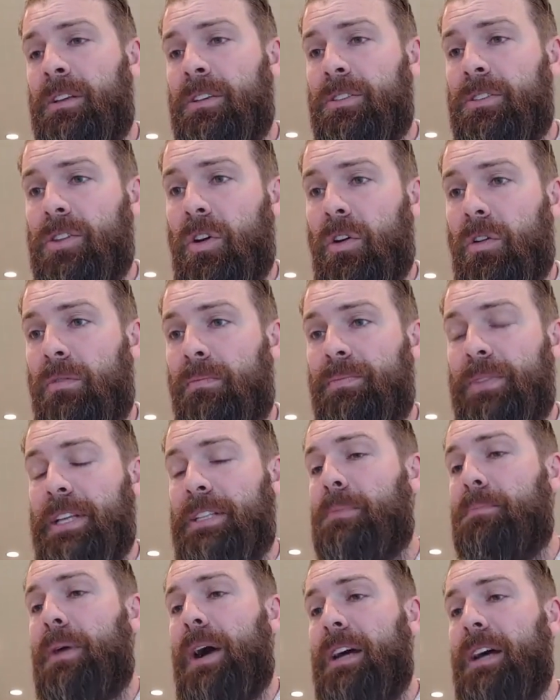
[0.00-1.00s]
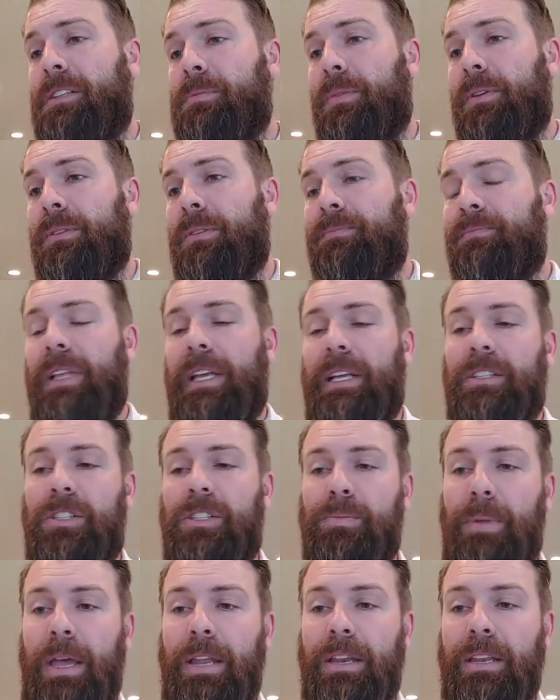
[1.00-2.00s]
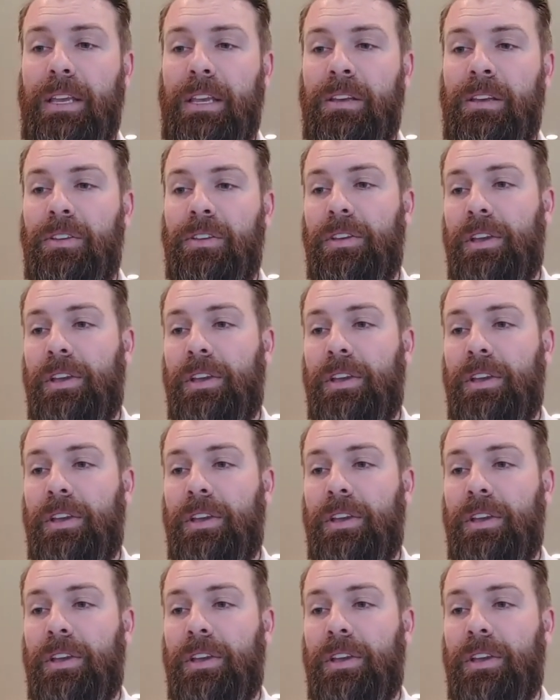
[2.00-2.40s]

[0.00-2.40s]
So it's impossible. It's spendy.